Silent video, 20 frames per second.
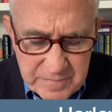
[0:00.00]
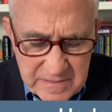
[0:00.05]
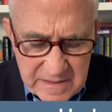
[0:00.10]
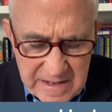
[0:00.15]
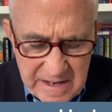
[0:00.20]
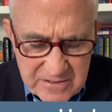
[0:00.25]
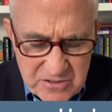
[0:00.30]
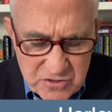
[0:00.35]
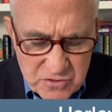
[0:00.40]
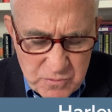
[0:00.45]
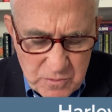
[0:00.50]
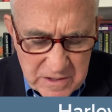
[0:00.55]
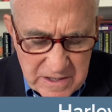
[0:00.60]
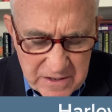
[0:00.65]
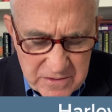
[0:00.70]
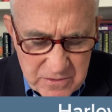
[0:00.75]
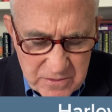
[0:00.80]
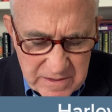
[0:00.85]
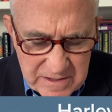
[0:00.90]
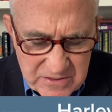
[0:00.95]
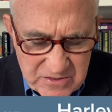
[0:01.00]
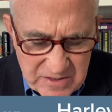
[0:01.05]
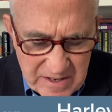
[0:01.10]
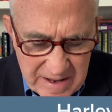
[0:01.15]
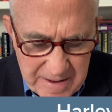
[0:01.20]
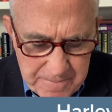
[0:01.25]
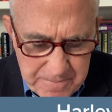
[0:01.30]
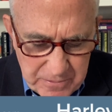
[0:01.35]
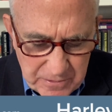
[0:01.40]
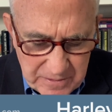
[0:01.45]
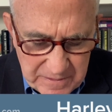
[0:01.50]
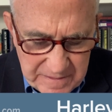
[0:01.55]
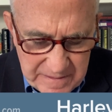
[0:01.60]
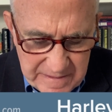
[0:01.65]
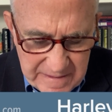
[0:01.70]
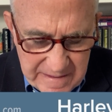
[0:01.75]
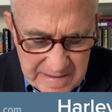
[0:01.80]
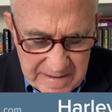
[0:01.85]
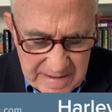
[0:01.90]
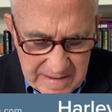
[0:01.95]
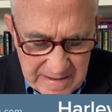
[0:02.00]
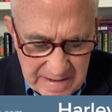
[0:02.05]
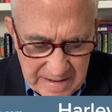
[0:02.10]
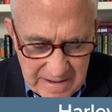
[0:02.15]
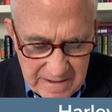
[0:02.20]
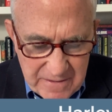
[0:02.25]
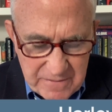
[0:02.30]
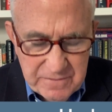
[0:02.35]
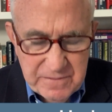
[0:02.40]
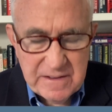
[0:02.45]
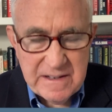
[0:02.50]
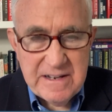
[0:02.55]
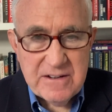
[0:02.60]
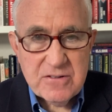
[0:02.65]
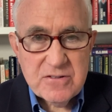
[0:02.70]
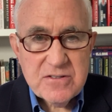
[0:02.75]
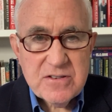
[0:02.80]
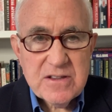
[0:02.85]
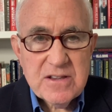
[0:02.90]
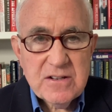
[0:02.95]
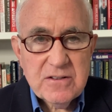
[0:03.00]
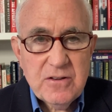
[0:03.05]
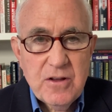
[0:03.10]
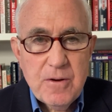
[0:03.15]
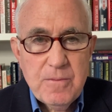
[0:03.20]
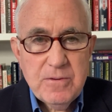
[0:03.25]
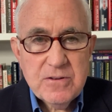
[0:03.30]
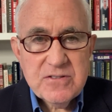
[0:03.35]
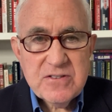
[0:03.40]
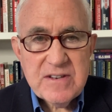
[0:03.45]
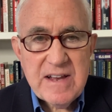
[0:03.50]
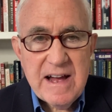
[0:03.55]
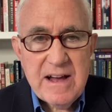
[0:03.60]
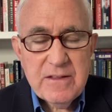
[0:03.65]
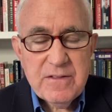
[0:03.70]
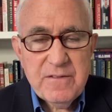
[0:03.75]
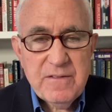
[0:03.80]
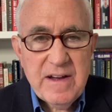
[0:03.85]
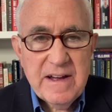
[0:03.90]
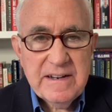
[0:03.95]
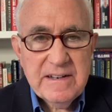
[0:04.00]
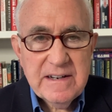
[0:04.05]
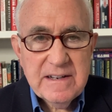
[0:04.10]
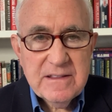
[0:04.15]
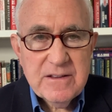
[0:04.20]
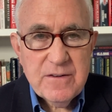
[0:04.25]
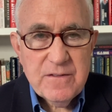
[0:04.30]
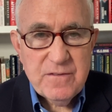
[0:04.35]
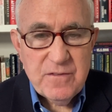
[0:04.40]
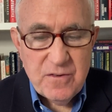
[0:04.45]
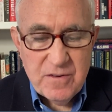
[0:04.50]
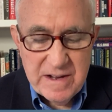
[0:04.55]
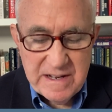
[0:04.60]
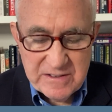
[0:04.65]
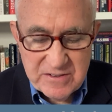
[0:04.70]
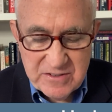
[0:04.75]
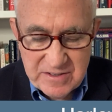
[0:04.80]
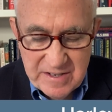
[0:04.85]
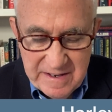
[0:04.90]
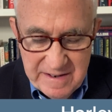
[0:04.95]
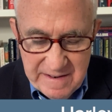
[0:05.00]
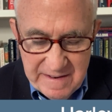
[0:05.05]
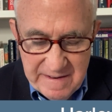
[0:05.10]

Now, just one other example of leaders of the Global South finding their voice.